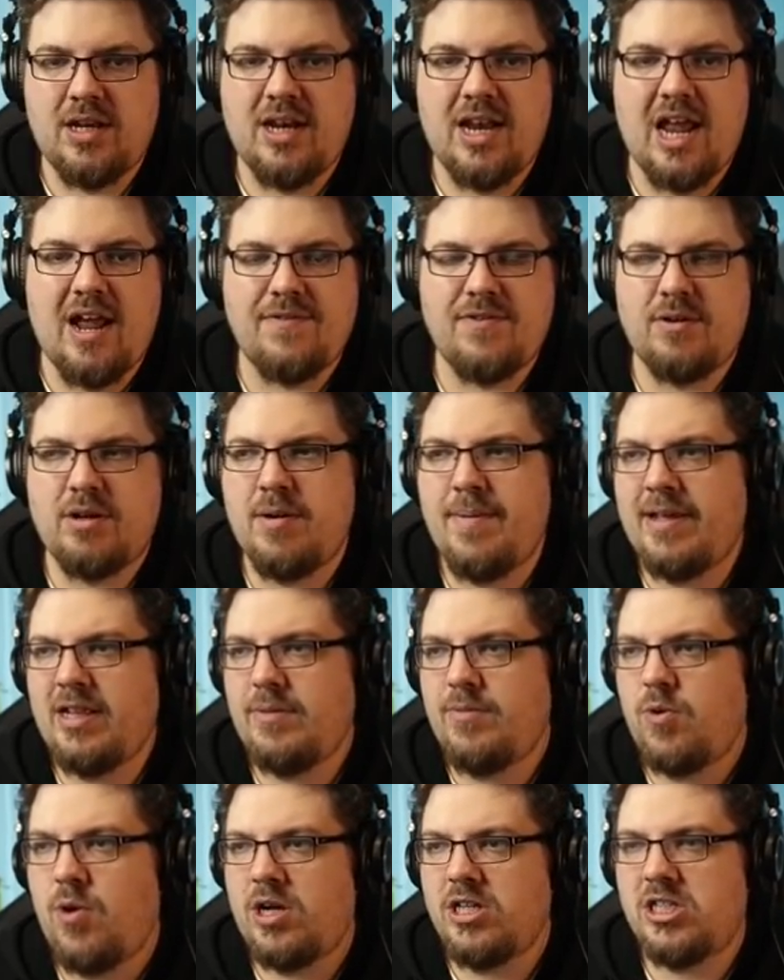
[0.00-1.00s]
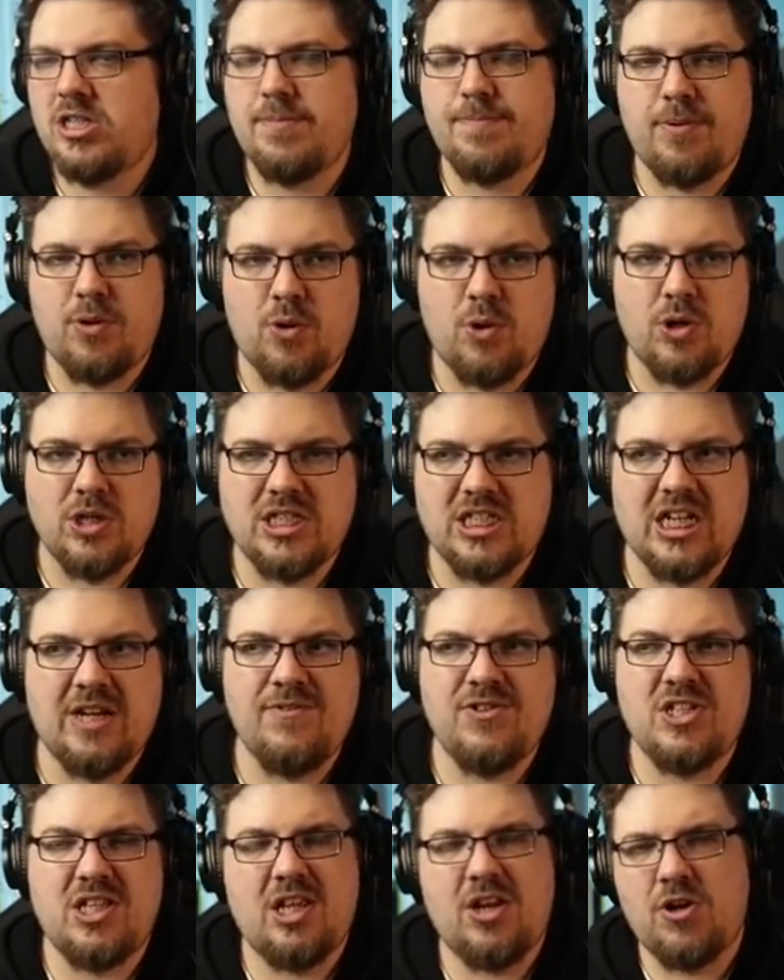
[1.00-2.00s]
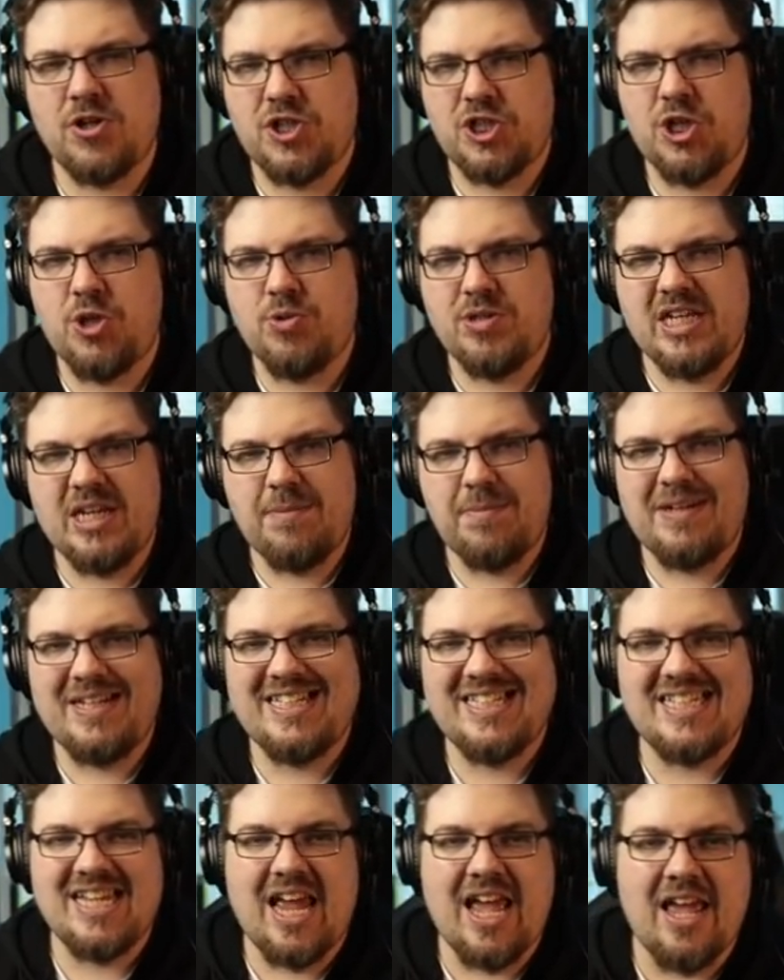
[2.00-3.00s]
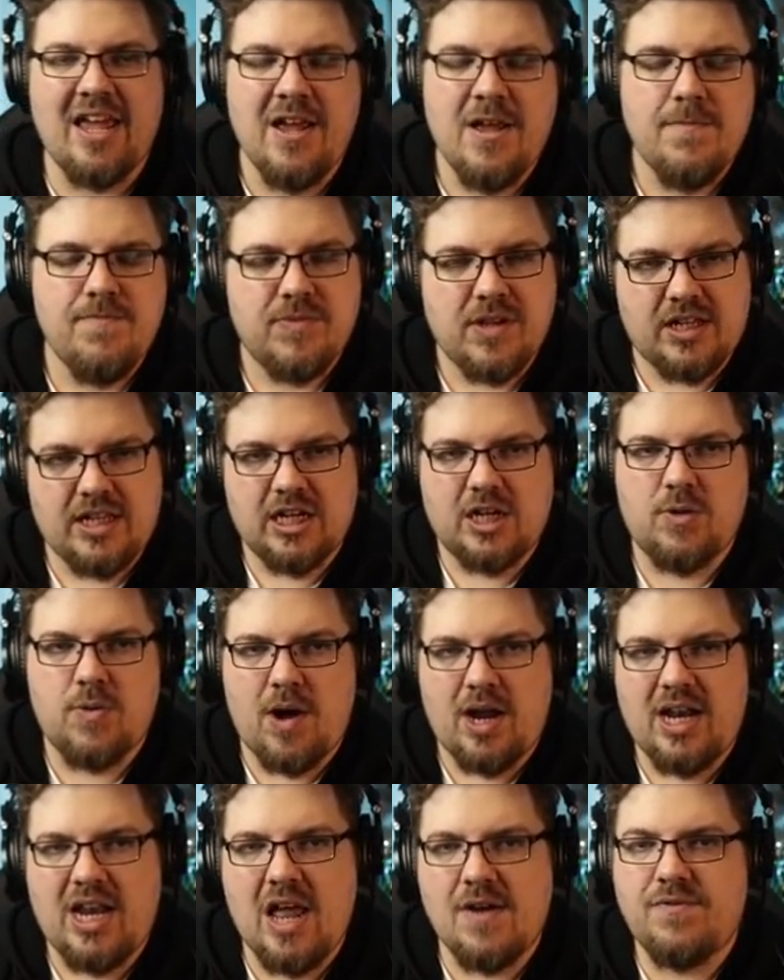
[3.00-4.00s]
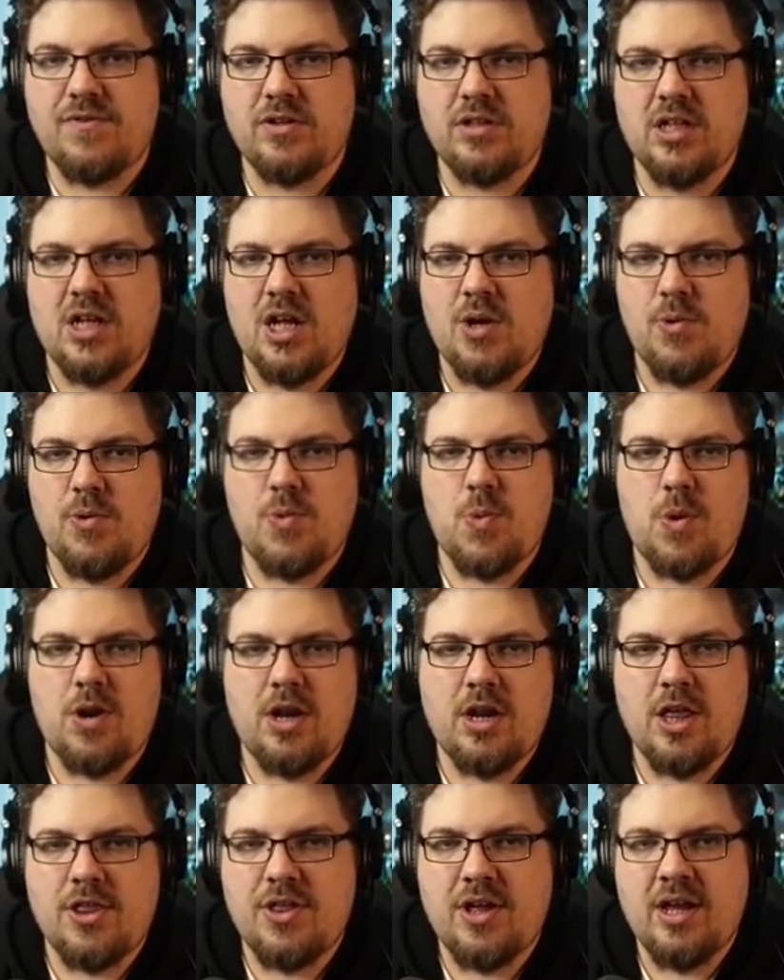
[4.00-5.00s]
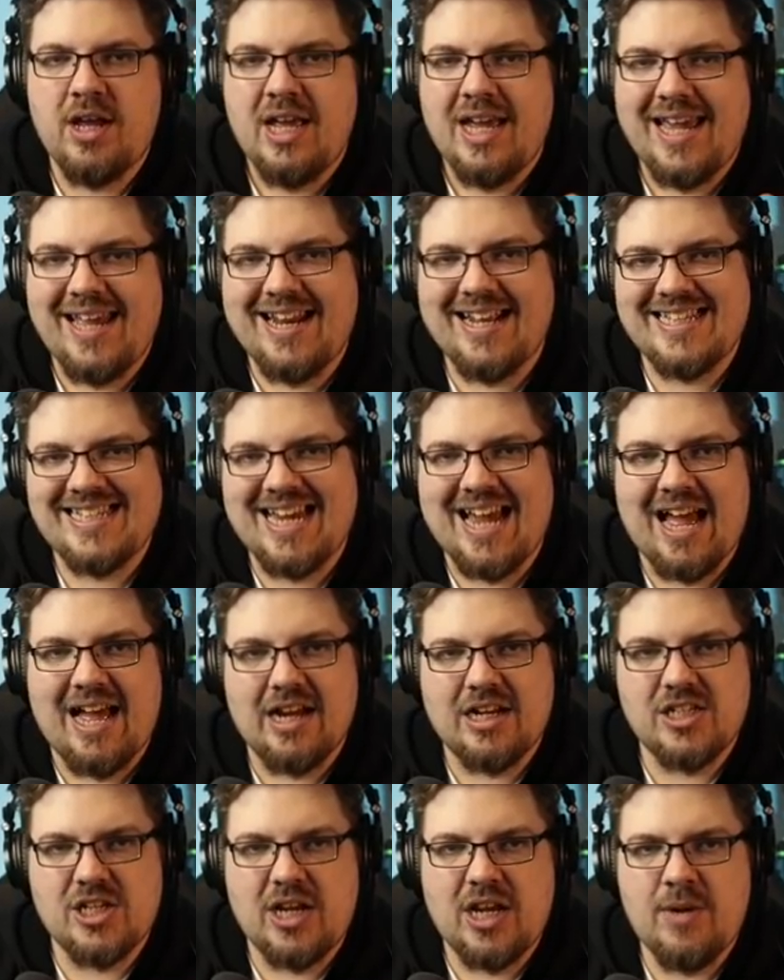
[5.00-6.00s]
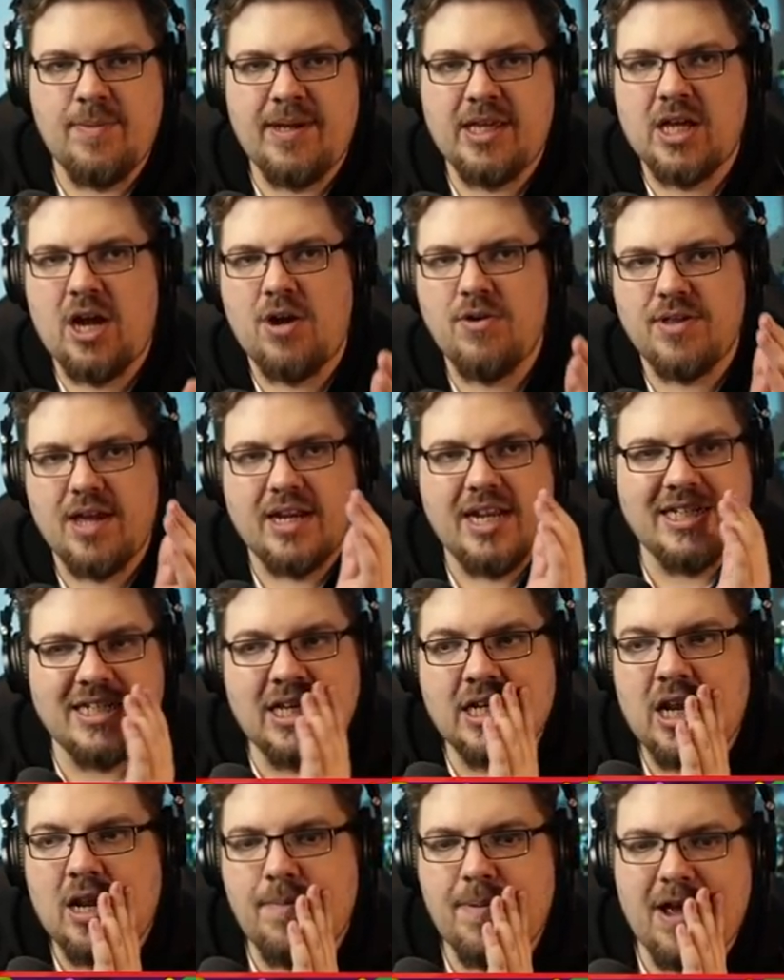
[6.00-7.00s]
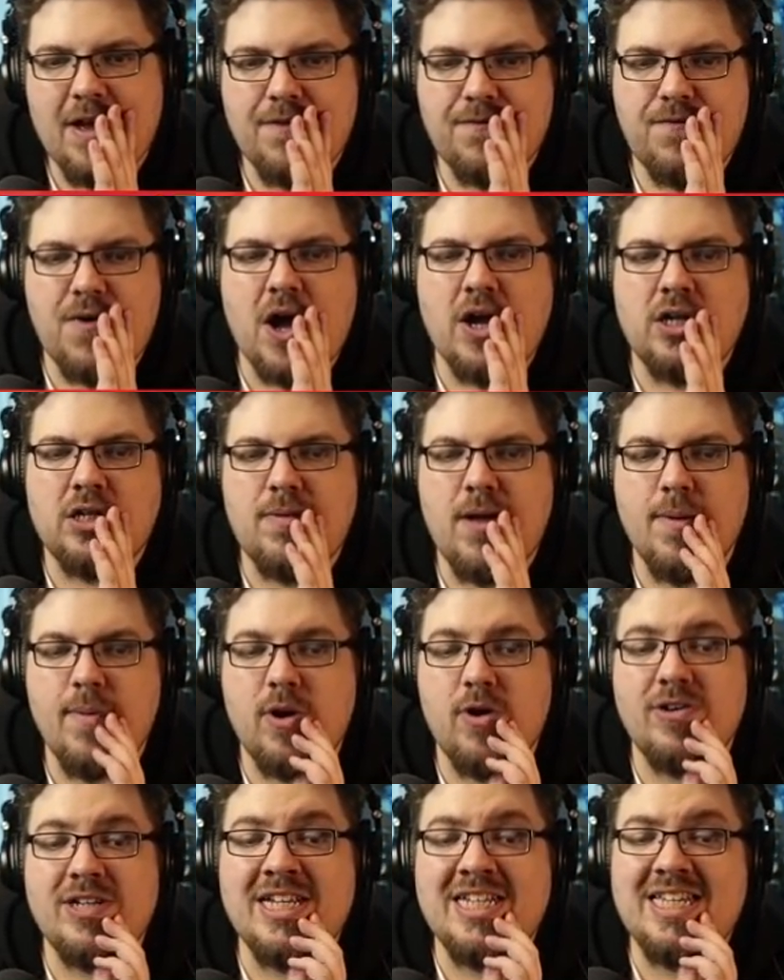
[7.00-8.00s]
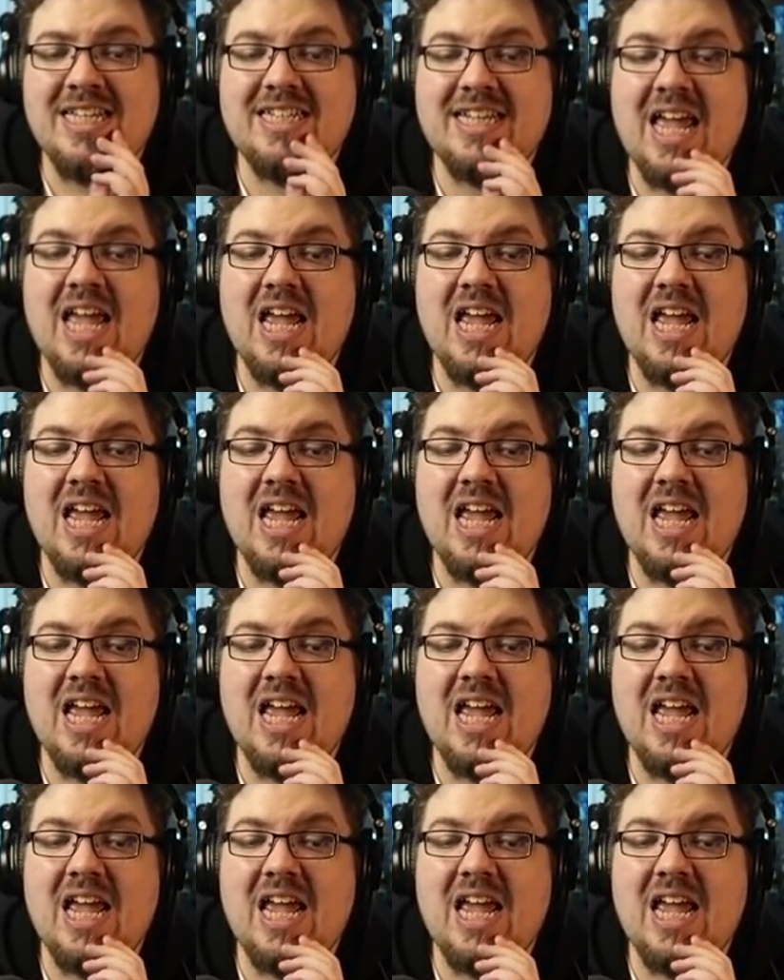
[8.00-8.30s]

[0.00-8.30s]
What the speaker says: on the left. I'm going to make them quite supportive, so they're not too deeply set, and they're quite level with one another in attack. So here we go, then. Is there going to be a final moment, or is this